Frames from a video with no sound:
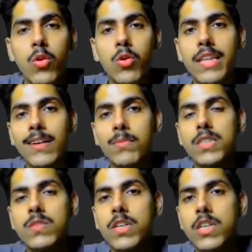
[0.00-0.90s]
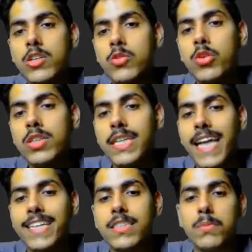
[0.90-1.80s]
that means we need to go in the
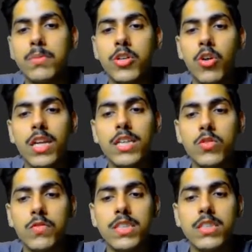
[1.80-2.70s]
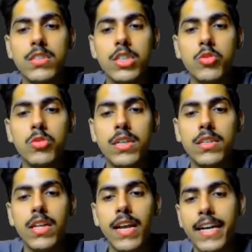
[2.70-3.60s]
right subtree only, so we just need to return
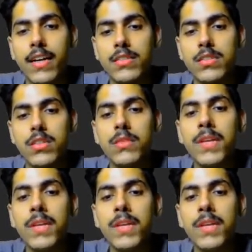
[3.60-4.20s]
the right answer.